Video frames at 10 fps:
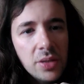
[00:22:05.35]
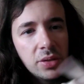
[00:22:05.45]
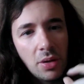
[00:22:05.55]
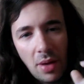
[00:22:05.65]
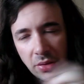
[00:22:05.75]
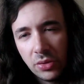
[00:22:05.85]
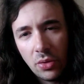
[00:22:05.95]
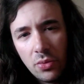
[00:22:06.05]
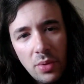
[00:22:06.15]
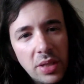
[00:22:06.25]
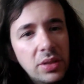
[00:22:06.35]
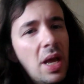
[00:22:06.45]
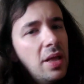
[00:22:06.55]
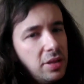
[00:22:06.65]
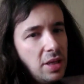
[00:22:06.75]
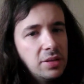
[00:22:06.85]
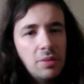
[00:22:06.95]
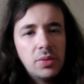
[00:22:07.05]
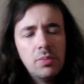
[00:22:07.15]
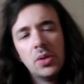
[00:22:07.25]
So as always, thanks
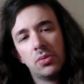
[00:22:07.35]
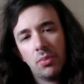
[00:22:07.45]
ever so much